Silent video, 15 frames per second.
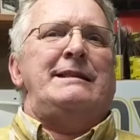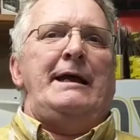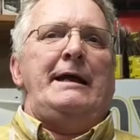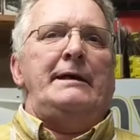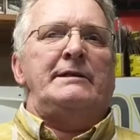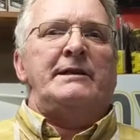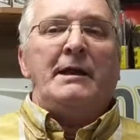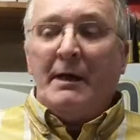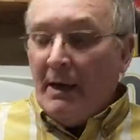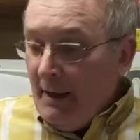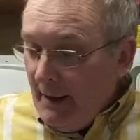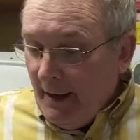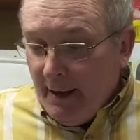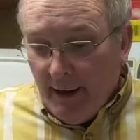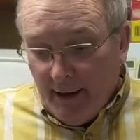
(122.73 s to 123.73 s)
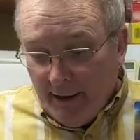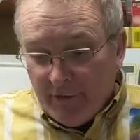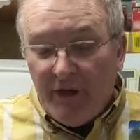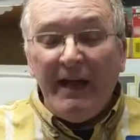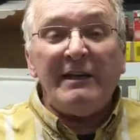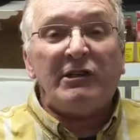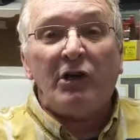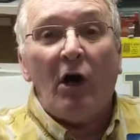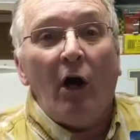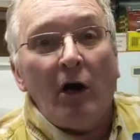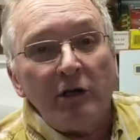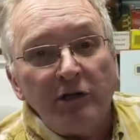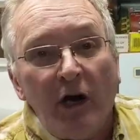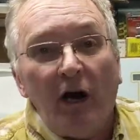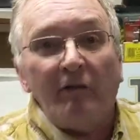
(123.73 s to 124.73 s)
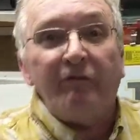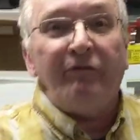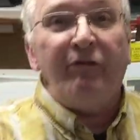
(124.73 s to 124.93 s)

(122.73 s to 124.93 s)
things. These cars are